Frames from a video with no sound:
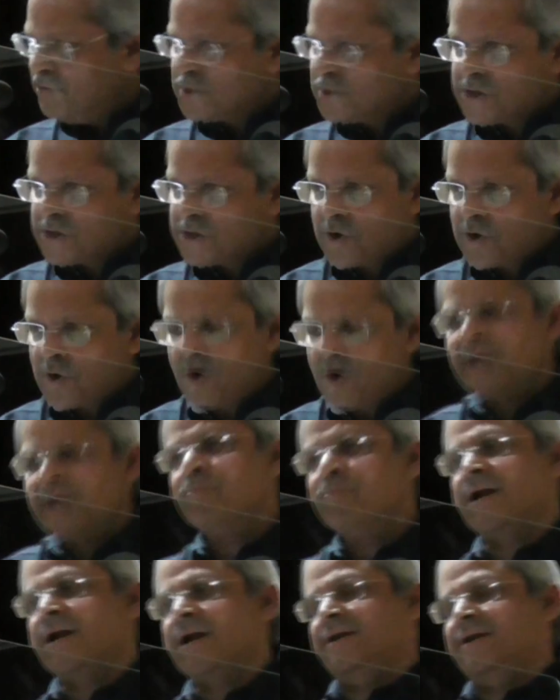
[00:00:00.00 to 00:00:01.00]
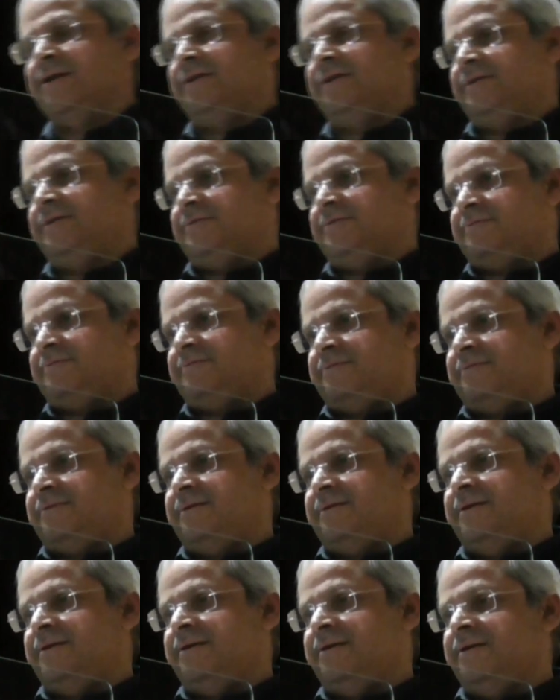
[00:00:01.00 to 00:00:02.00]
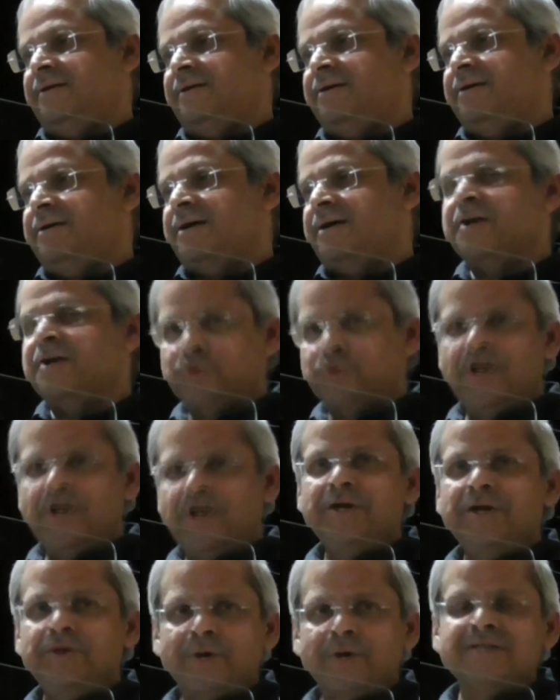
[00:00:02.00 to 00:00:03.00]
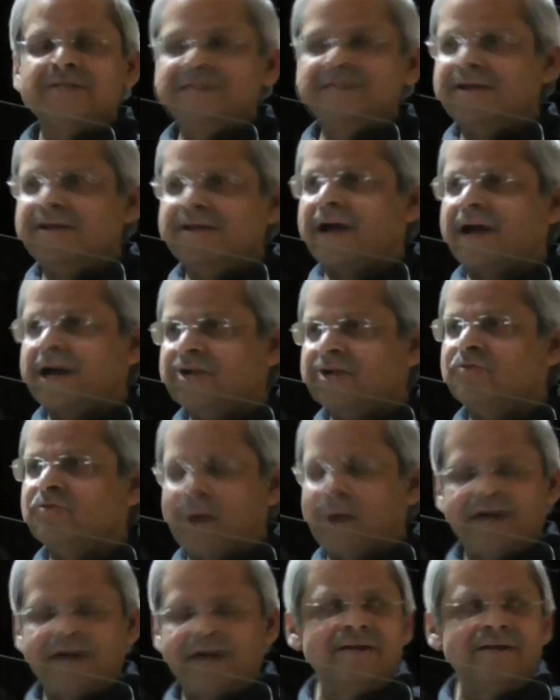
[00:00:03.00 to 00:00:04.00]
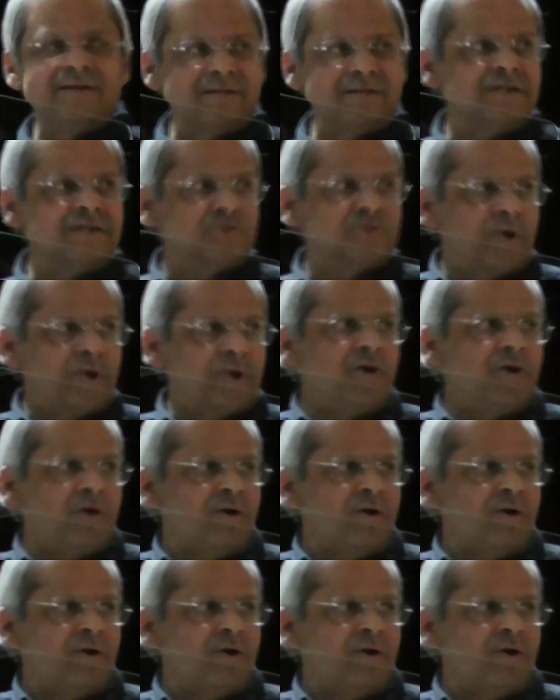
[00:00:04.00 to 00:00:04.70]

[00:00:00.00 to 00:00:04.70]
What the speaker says: not a marketeer. And today you can see the kind of marketing that is going on.